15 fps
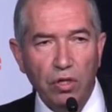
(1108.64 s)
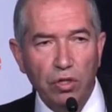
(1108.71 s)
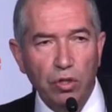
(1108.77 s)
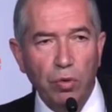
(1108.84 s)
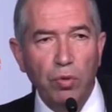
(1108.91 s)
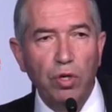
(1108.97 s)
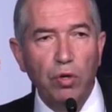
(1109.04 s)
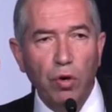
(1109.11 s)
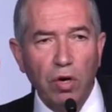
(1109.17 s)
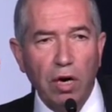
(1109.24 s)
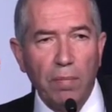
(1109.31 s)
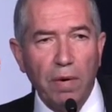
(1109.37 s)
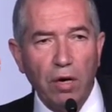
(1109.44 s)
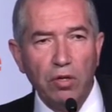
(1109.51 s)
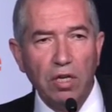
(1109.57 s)
So we talk
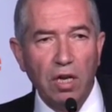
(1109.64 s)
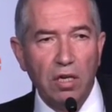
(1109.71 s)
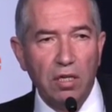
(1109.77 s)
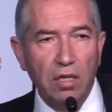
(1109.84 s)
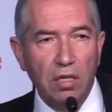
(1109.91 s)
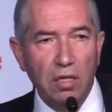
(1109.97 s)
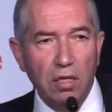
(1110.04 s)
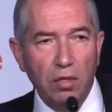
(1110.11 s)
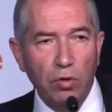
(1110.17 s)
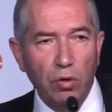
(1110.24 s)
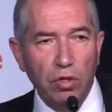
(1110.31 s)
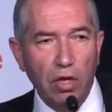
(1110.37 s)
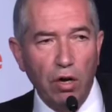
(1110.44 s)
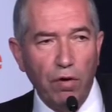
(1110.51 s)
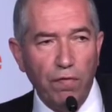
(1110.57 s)
about a
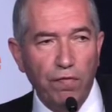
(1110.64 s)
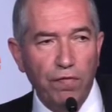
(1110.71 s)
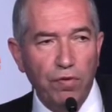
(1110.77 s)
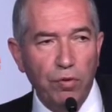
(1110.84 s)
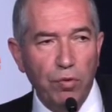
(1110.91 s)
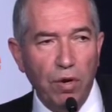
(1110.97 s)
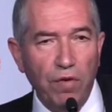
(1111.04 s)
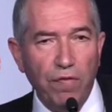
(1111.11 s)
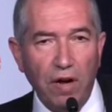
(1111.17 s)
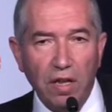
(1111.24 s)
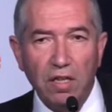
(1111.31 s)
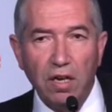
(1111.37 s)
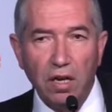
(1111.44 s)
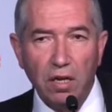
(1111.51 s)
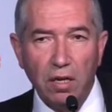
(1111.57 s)
total of
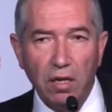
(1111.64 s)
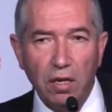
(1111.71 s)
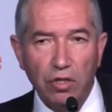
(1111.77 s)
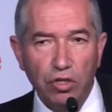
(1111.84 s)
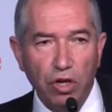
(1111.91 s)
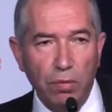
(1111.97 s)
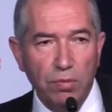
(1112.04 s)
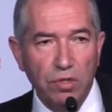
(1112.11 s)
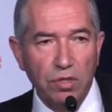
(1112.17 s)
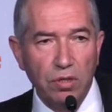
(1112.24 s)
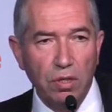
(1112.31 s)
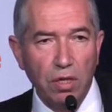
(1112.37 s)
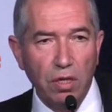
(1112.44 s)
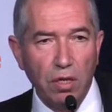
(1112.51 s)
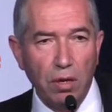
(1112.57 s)
1,200
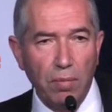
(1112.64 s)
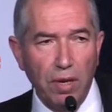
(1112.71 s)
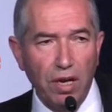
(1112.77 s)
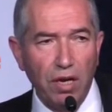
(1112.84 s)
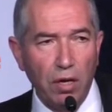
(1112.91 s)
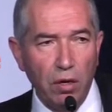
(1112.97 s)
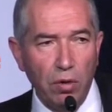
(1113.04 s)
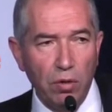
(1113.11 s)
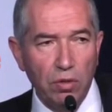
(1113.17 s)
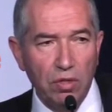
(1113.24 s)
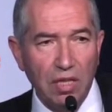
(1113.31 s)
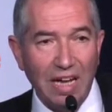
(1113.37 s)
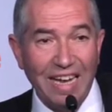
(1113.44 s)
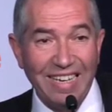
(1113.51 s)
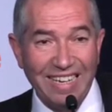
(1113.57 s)
shops. that remain
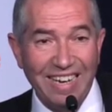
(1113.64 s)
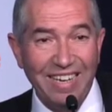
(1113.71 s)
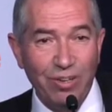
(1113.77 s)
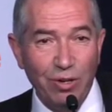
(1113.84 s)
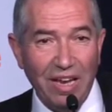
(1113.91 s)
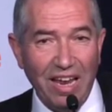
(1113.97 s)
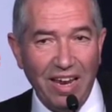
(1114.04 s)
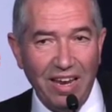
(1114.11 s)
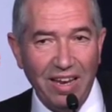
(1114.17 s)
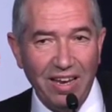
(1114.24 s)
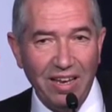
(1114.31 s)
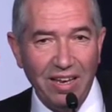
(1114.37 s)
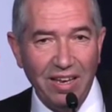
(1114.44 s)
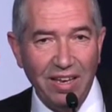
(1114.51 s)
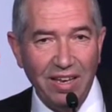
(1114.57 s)
closed until today.
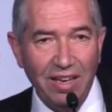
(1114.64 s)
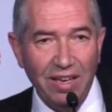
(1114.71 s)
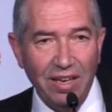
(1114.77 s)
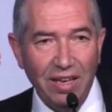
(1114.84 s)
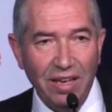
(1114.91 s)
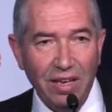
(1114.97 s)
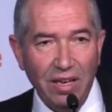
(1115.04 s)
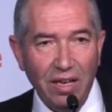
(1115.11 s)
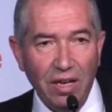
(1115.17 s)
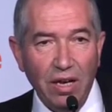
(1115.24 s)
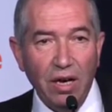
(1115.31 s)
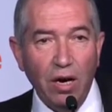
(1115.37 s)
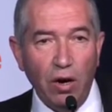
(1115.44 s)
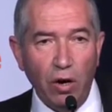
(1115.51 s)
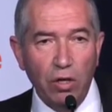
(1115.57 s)

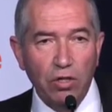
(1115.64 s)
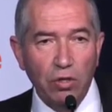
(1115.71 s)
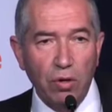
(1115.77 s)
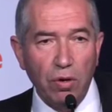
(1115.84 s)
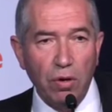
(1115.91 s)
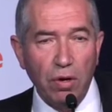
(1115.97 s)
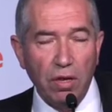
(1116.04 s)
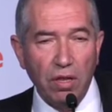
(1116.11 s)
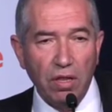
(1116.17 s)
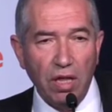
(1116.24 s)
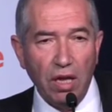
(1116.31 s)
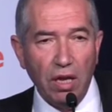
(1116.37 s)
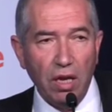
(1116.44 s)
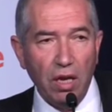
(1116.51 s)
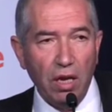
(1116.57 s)
Also,
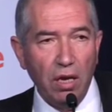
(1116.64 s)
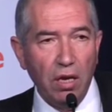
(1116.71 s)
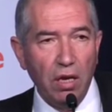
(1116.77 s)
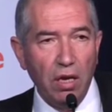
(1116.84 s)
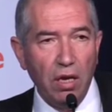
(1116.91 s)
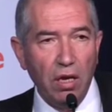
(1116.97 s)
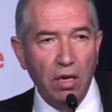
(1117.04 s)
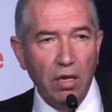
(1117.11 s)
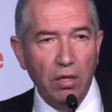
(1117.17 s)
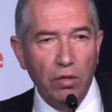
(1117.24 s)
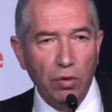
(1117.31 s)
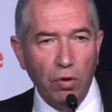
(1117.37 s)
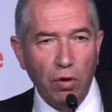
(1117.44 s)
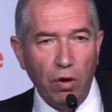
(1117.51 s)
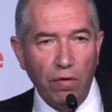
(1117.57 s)
they
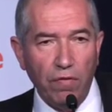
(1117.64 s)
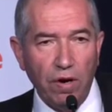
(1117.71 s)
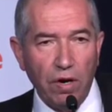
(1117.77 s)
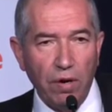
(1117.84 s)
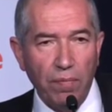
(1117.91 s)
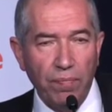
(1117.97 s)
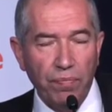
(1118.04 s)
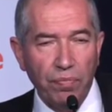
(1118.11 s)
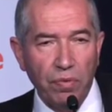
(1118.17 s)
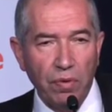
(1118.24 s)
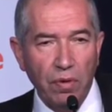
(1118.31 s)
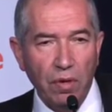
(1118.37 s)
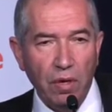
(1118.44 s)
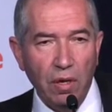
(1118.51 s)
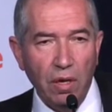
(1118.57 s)
took over
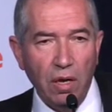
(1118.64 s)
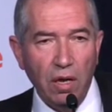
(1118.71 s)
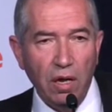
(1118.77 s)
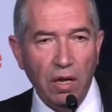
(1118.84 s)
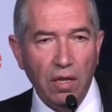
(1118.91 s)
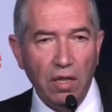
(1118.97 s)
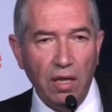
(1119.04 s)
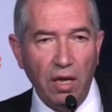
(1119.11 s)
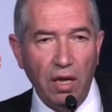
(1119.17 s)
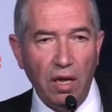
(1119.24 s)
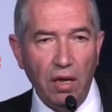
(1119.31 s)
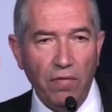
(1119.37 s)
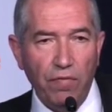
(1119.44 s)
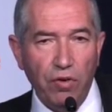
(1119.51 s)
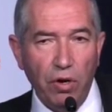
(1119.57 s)

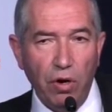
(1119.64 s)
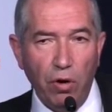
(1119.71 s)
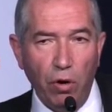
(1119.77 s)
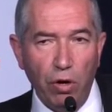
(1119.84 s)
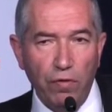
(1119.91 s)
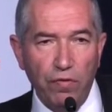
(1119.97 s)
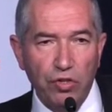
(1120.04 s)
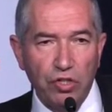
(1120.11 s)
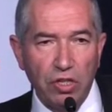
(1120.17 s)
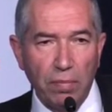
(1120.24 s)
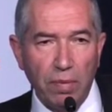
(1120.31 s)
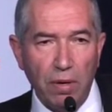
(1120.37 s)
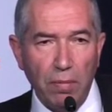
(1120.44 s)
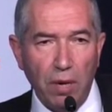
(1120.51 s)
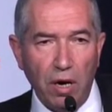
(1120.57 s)
the old
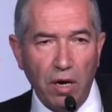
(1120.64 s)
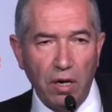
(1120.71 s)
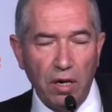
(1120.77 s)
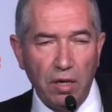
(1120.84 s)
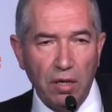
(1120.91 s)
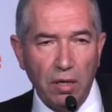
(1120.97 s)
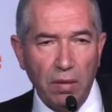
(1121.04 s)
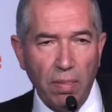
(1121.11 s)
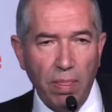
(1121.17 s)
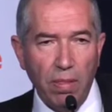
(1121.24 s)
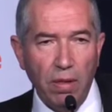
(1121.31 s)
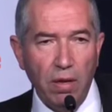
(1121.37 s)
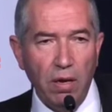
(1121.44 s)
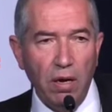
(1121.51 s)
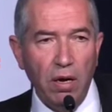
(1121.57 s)
vegetable market,
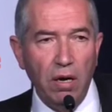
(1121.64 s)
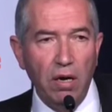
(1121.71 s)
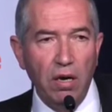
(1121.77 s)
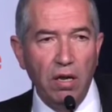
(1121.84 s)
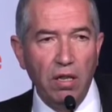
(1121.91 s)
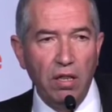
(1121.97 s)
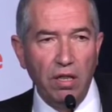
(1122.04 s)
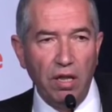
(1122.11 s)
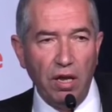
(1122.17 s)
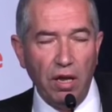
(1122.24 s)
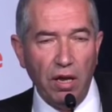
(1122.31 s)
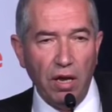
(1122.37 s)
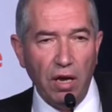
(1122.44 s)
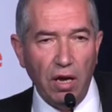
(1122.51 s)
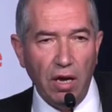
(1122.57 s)

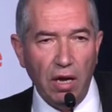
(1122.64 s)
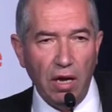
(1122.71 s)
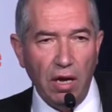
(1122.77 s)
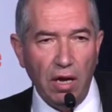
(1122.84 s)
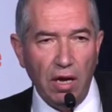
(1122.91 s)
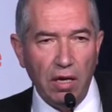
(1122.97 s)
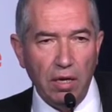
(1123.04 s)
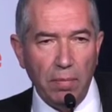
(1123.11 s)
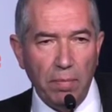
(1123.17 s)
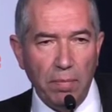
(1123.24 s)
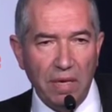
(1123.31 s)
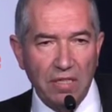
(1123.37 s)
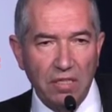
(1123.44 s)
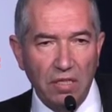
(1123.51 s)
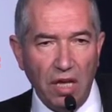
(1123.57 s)
the
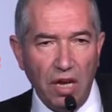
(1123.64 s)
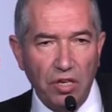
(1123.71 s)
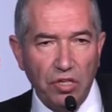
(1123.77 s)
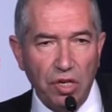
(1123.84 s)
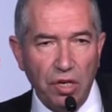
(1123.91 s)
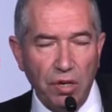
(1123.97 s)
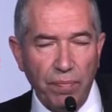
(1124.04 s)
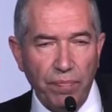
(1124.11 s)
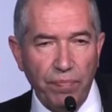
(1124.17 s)
bus station.